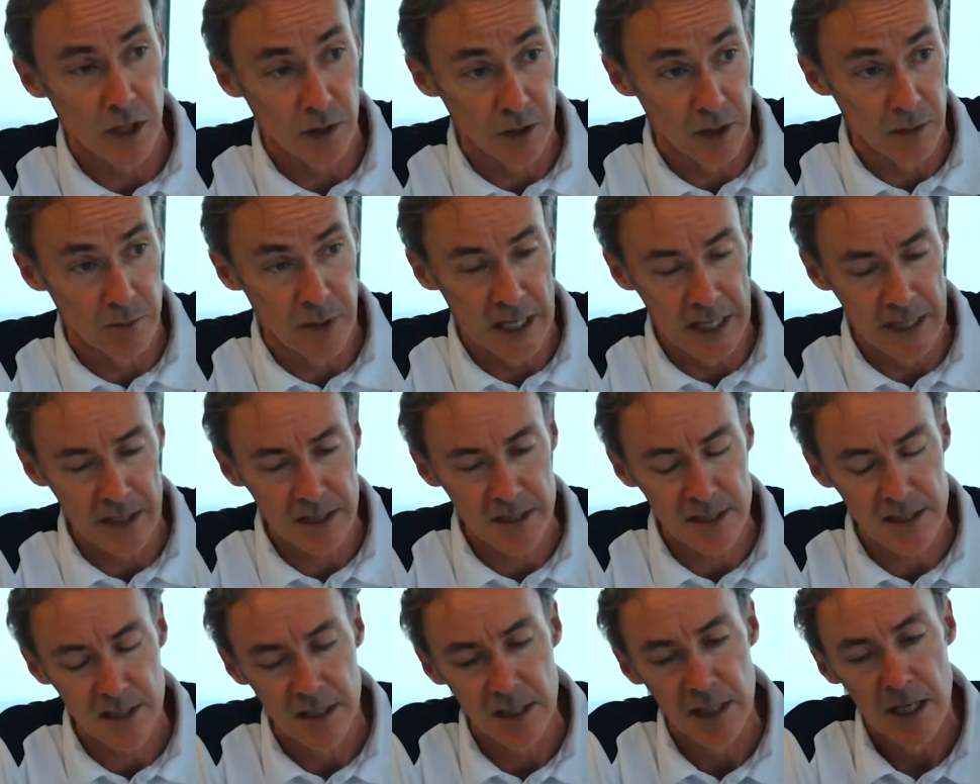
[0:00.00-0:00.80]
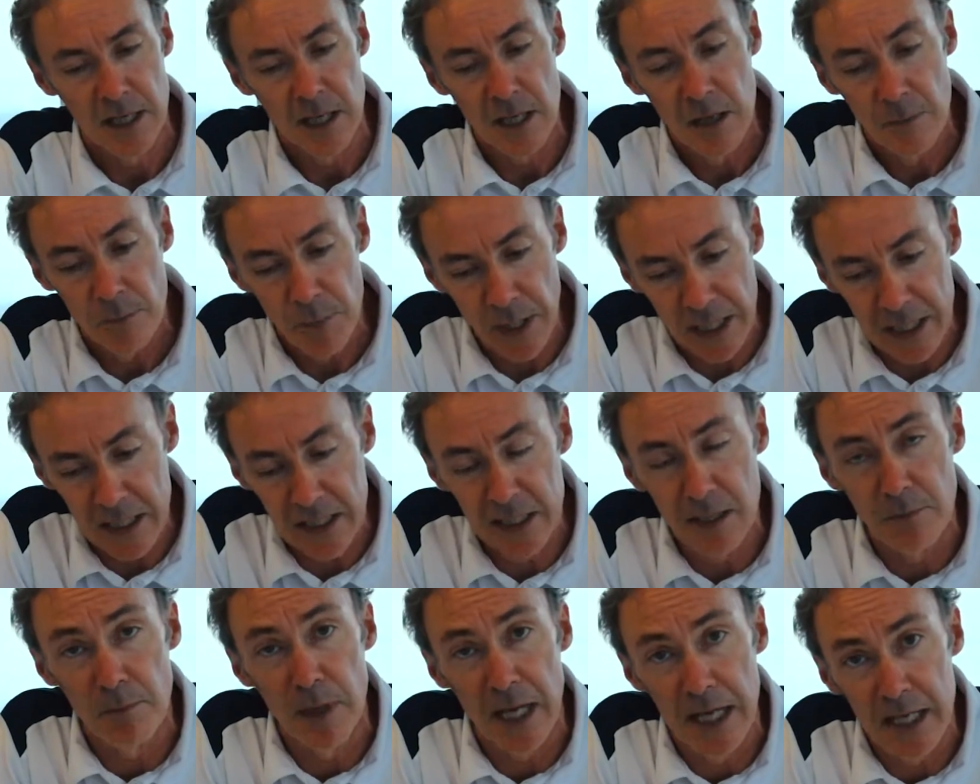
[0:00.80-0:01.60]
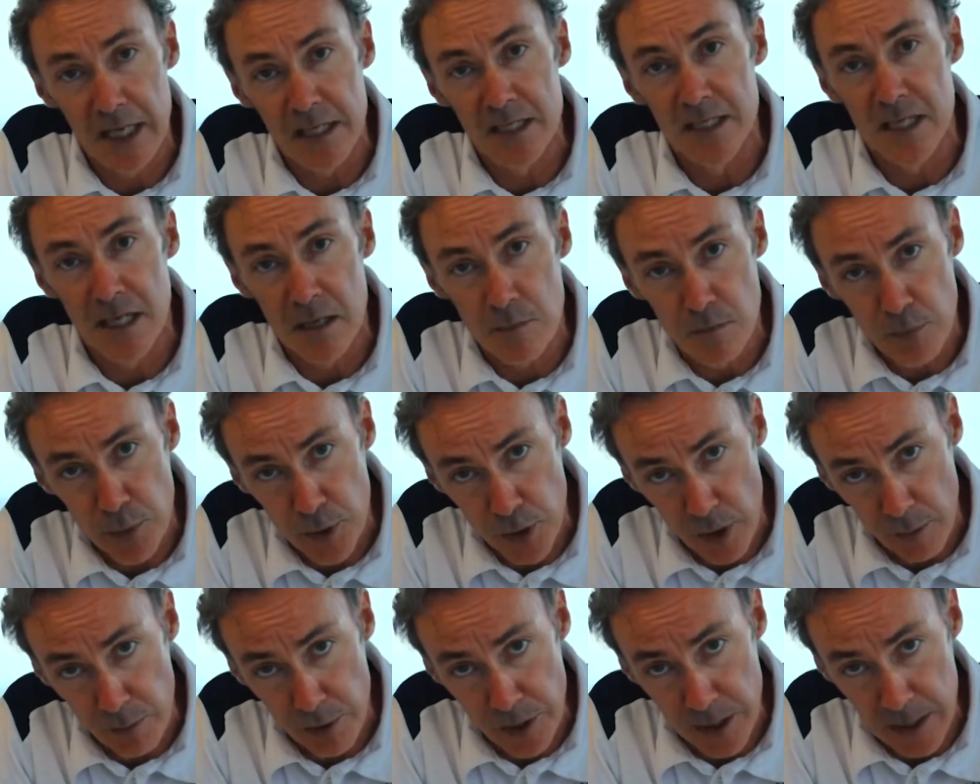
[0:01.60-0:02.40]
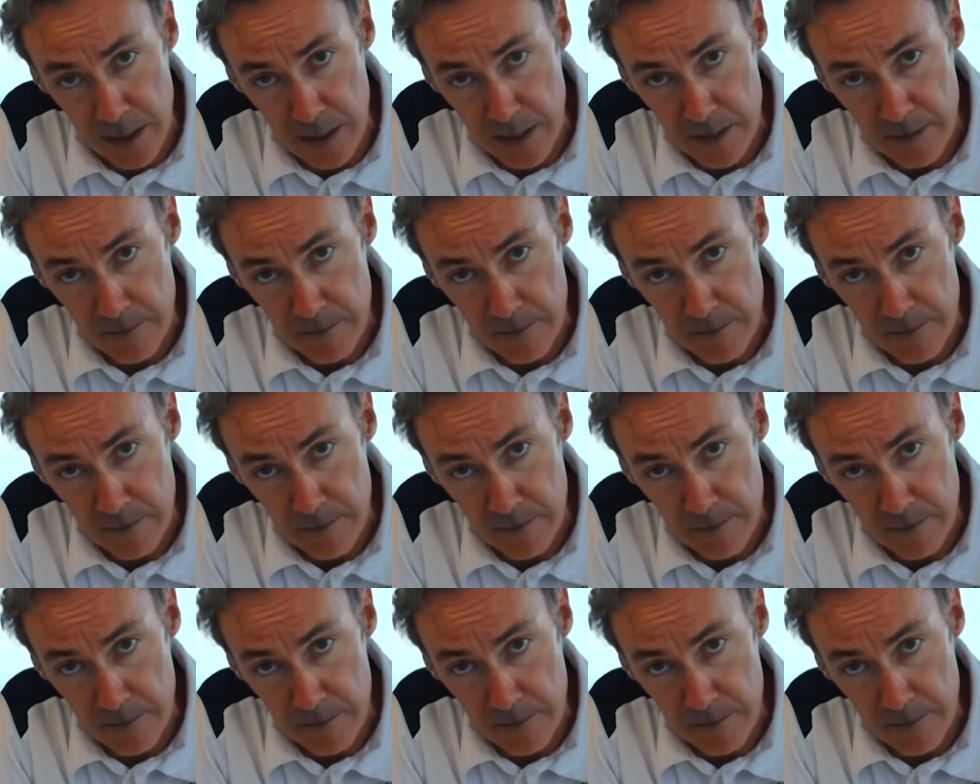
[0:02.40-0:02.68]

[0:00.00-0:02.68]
on the banks, but in the main it's in property.